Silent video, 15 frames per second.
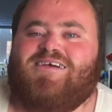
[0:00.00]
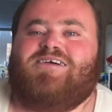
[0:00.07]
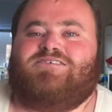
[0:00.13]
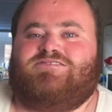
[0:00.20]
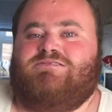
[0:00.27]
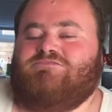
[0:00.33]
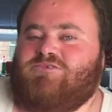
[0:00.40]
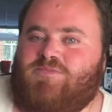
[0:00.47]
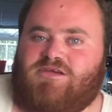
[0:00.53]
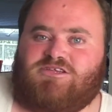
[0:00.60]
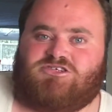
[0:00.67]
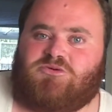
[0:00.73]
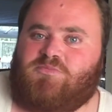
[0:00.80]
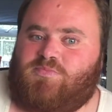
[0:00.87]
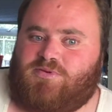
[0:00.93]
it seems a bit
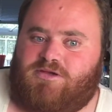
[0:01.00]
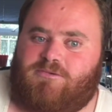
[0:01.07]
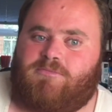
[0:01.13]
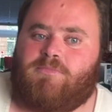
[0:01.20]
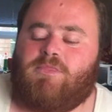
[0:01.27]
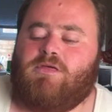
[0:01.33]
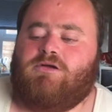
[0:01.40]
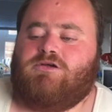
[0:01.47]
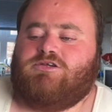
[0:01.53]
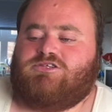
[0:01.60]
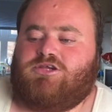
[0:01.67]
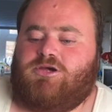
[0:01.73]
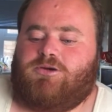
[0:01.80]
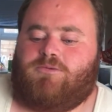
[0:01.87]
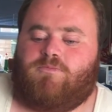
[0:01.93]
jumpy.
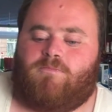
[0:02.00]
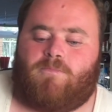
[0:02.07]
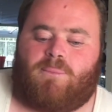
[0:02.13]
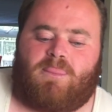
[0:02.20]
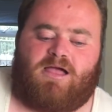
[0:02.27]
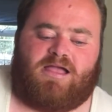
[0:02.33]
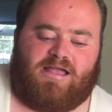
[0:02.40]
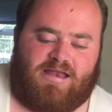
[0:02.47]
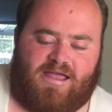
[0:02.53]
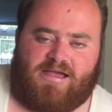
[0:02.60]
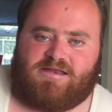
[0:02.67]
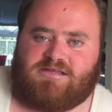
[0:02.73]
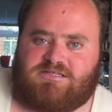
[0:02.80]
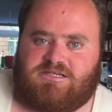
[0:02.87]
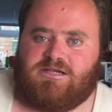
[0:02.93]
So I can
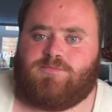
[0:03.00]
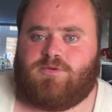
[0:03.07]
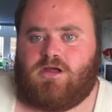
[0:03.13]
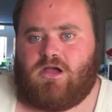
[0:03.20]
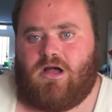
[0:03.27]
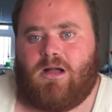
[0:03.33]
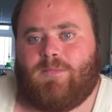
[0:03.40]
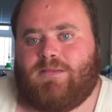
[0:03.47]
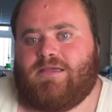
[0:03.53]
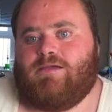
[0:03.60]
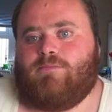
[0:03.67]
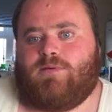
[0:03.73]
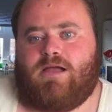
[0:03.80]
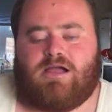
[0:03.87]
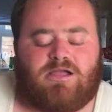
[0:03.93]
edit it, but I can't play
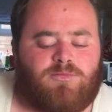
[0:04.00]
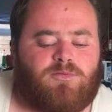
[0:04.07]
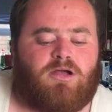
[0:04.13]
it back.